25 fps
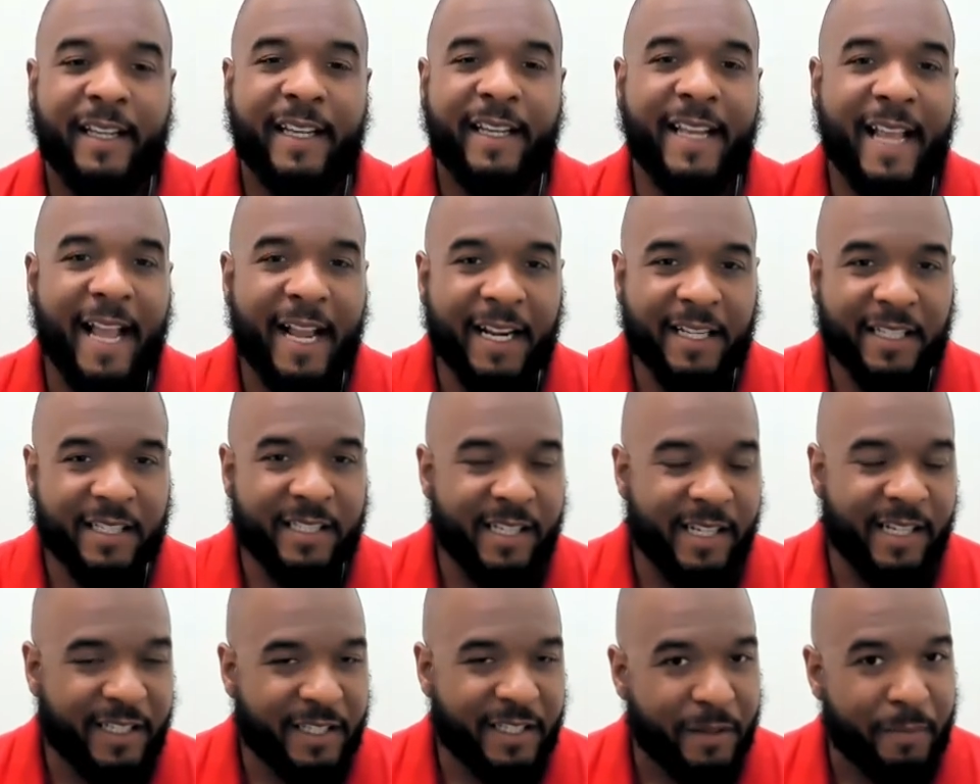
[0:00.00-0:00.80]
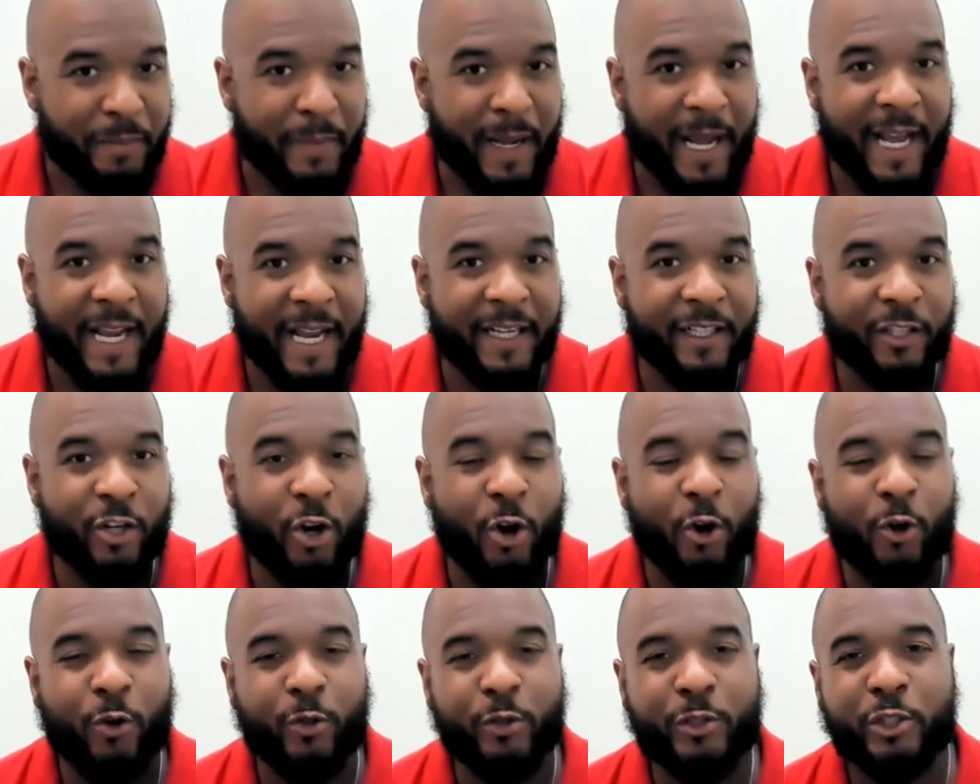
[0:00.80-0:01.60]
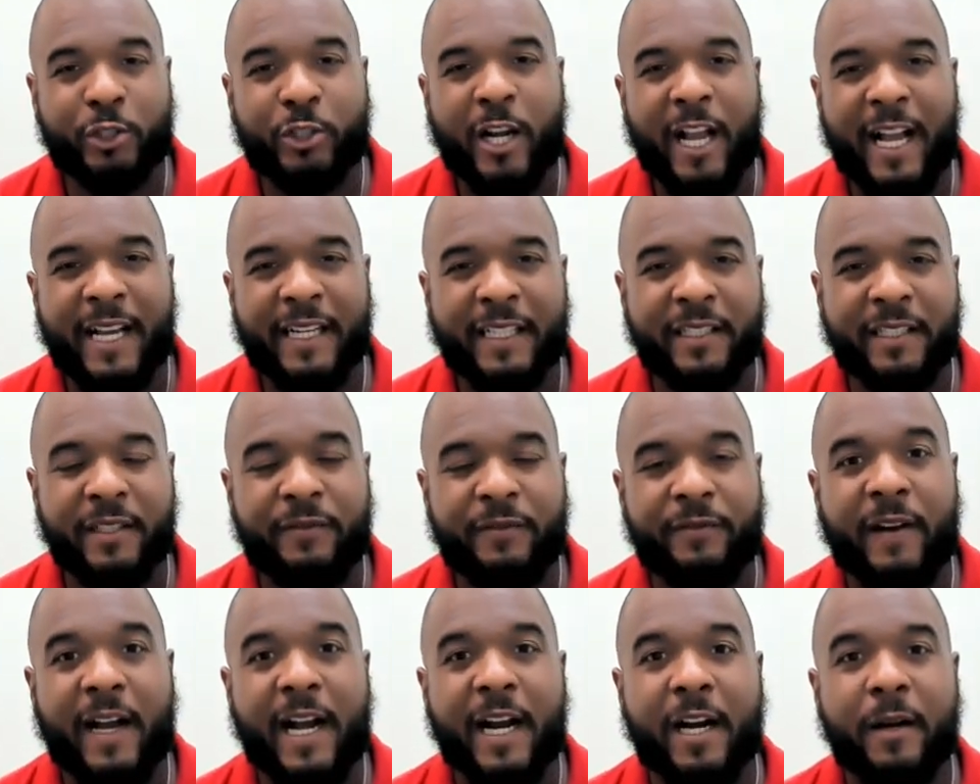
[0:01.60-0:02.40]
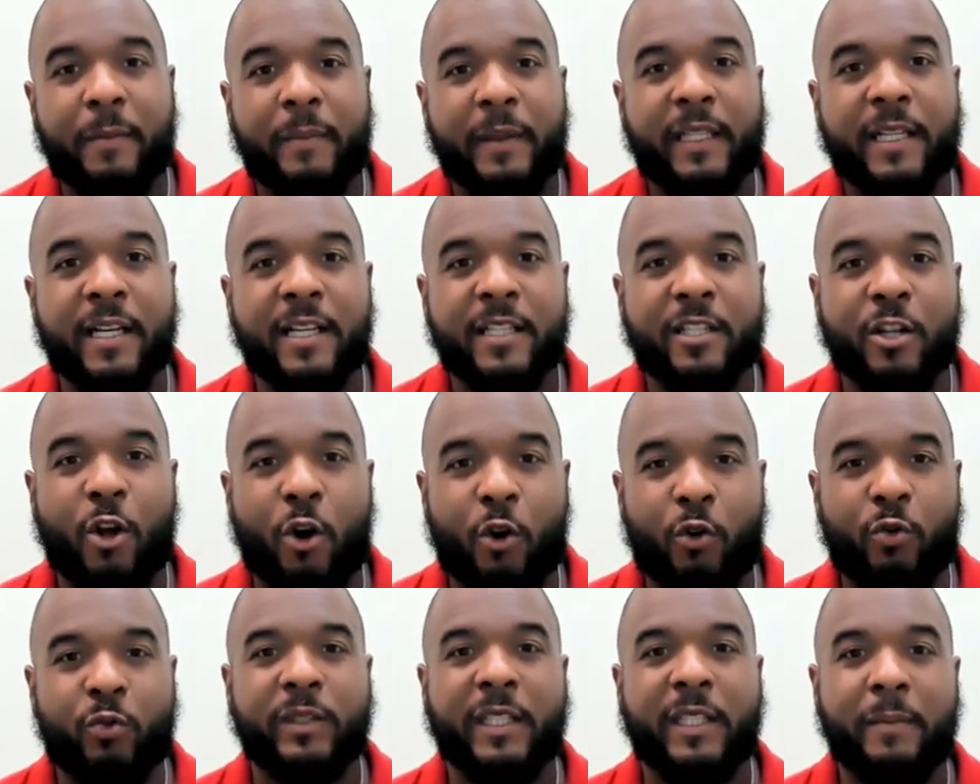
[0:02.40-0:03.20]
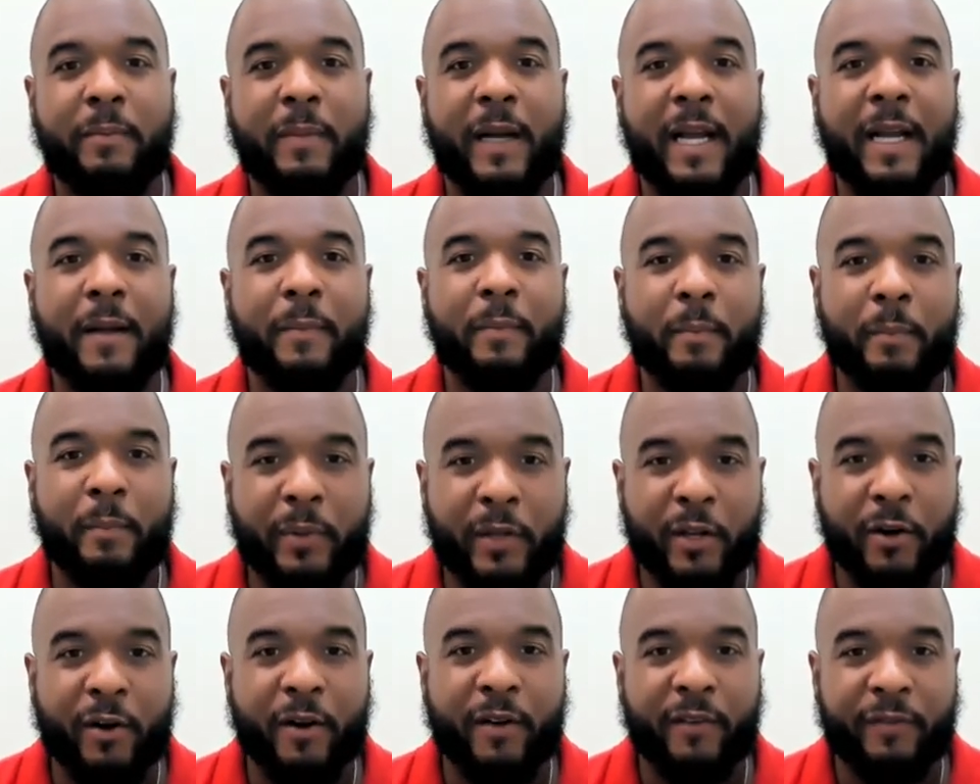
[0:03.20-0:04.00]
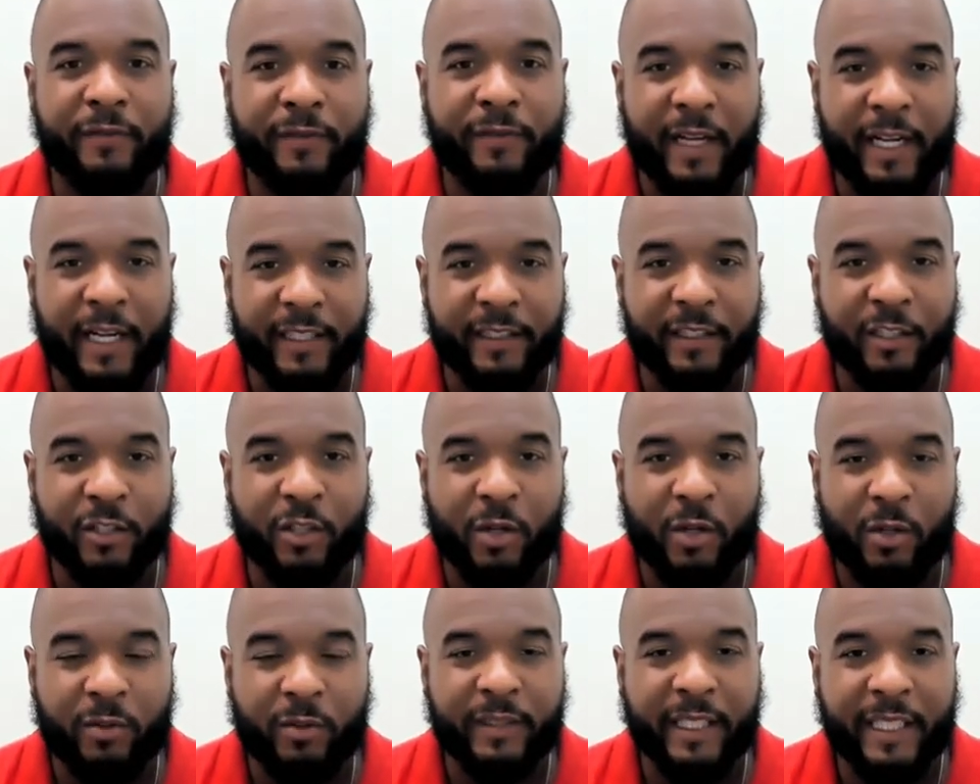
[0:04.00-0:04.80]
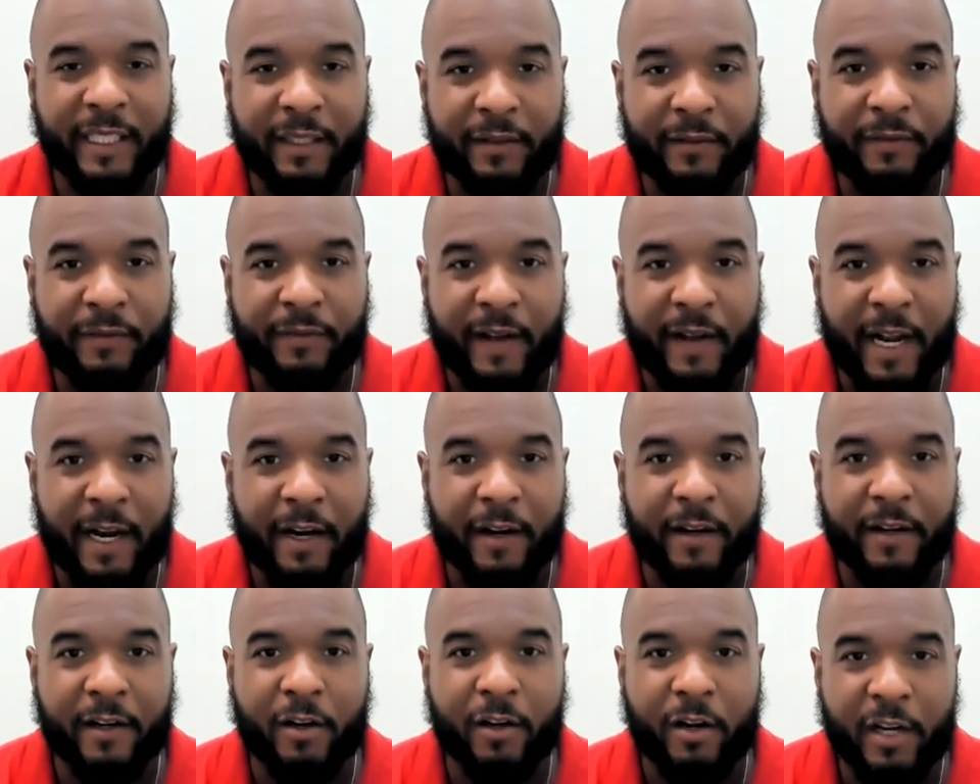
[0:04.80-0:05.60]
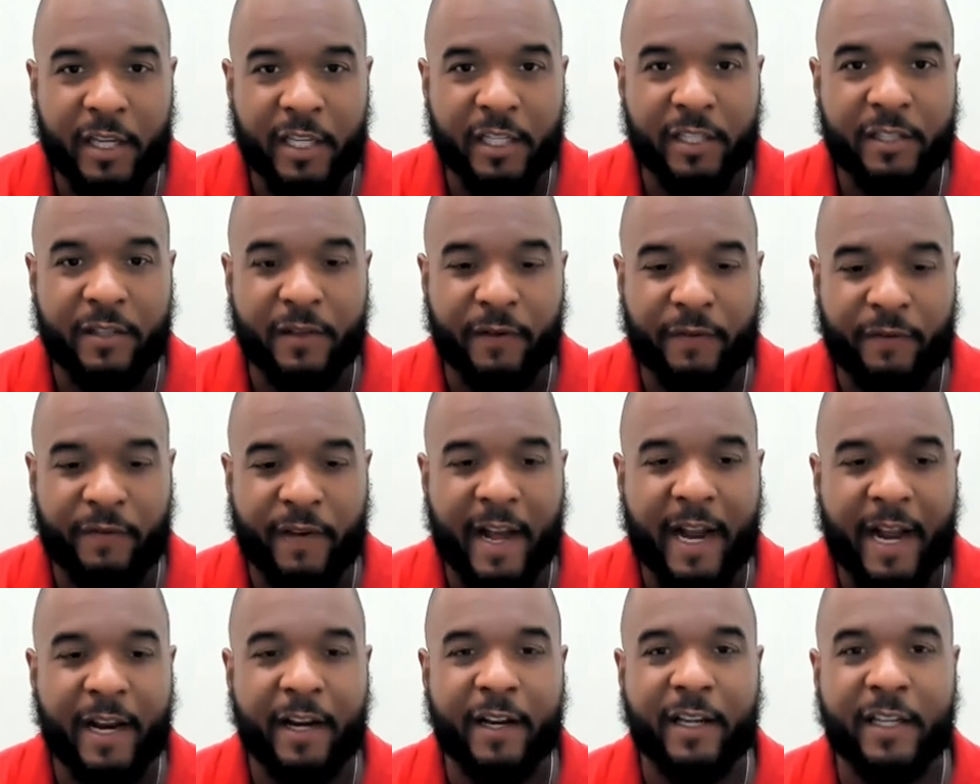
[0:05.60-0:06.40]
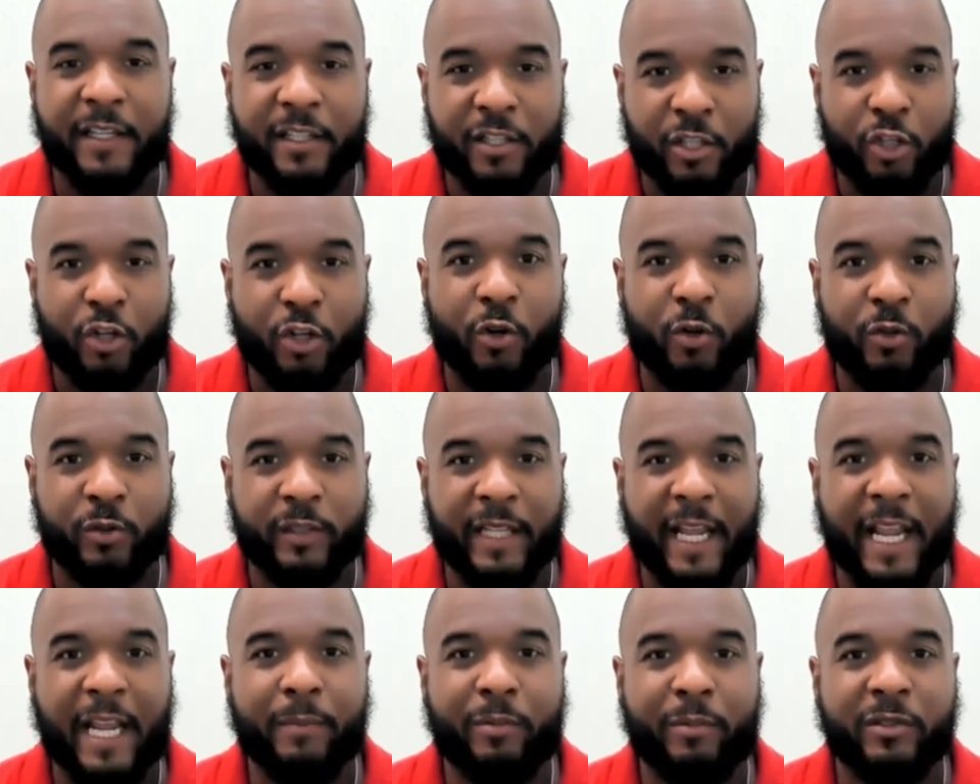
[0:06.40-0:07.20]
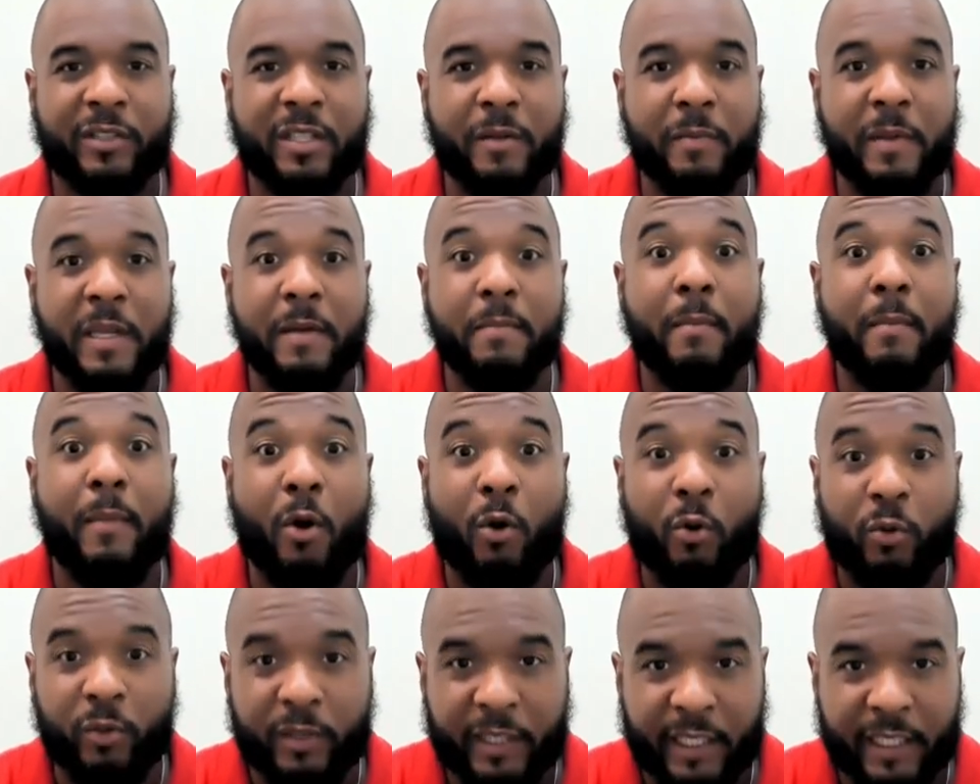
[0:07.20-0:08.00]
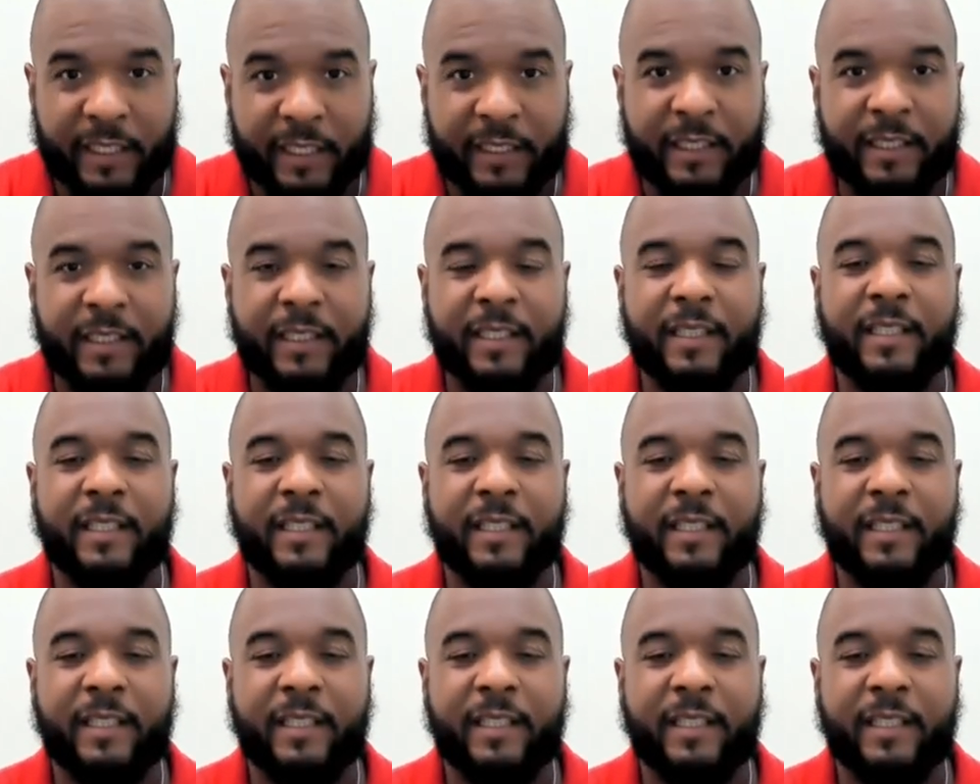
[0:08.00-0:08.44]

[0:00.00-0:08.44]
He asks us to buy gold tried in the fire because only by purifying the gold in fire, is the gold able to be molded